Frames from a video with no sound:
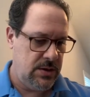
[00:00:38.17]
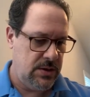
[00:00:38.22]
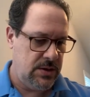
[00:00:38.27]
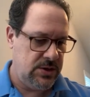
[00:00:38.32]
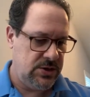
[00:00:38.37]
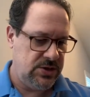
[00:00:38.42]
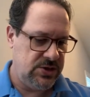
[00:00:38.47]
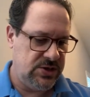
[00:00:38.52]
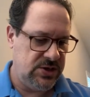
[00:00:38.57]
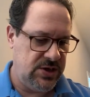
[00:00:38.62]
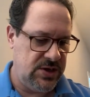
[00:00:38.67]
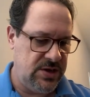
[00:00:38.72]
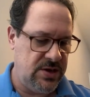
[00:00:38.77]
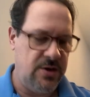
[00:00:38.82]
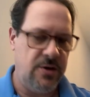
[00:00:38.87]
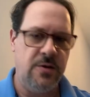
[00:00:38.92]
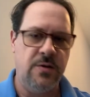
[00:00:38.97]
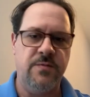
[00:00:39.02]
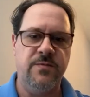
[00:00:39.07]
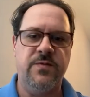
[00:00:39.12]
Just getting
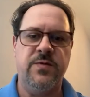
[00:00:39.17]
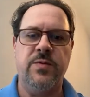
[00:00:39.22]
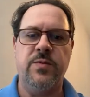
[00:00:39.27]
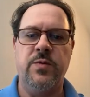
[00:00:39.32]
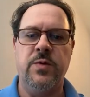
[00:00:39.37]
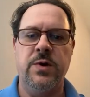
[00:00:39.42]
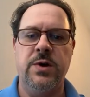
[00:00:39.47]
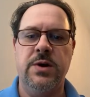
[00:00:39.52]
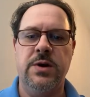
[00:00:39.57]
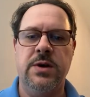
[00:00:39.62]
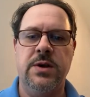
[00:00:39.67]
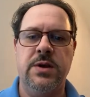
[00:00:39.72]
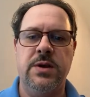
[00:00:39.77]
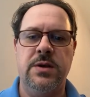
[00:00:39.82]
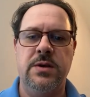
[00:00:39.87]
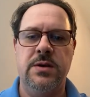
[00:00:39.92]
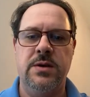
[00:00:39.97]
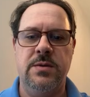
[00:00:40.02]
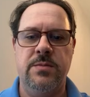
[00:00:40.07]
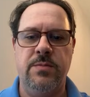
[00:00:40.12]
home from work.
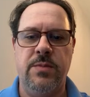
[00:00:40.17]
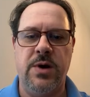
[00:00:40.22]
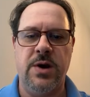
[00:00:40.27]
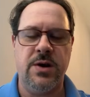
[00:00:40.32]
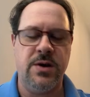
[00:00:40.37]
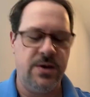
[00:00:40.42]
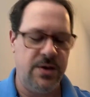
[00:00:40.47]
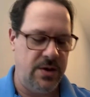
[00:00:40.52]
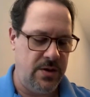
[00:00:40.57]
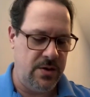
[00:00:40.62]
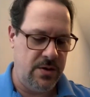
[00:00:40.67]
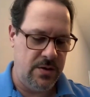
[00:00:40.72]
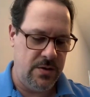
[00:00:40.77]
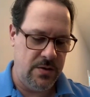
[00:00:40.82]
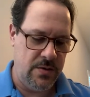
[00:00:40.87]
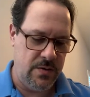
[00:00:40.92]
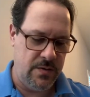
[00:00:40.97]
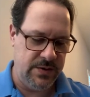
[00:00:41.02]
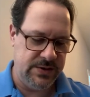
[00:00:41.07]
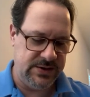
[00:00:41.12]

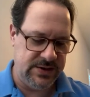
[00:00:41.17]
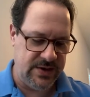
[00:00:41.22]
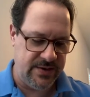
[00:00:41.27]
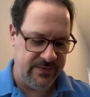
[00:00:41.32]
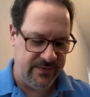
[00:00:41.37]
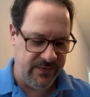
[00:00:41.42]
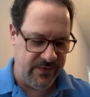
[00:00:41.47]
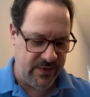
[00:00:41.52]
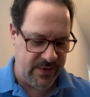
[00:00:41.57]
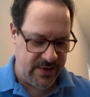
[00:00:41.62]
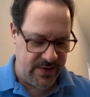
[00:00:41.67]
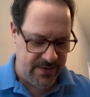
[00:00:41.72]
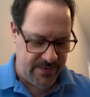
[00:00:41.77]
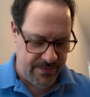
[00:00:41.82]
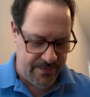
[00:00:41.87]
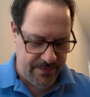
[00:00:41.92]
Marco, what's up, friend?